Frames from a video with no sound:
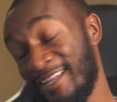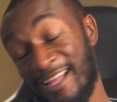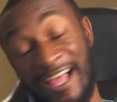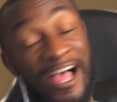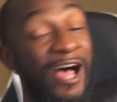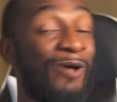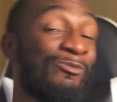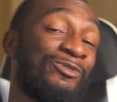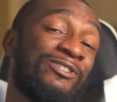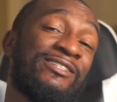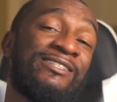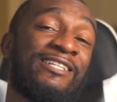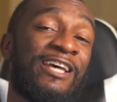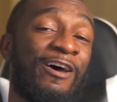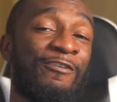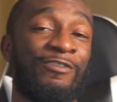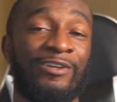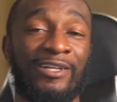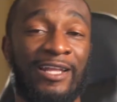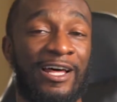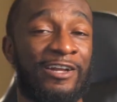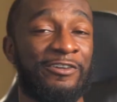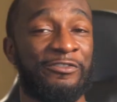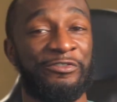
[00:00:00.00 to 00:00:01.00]
I'm just having
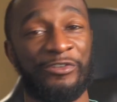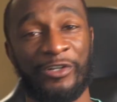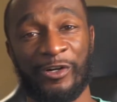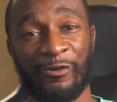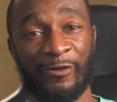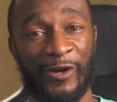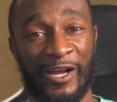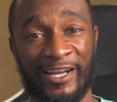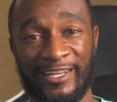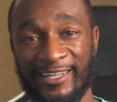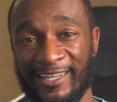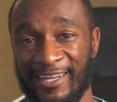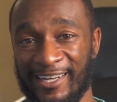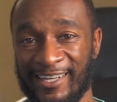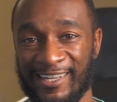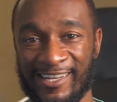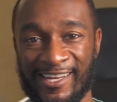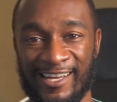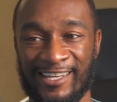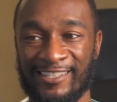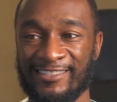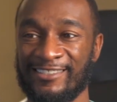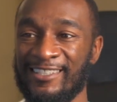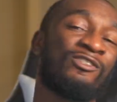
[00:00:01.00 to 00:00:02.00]
a lot of fun right now,
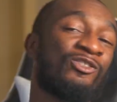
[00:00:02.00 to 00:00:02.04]
guys.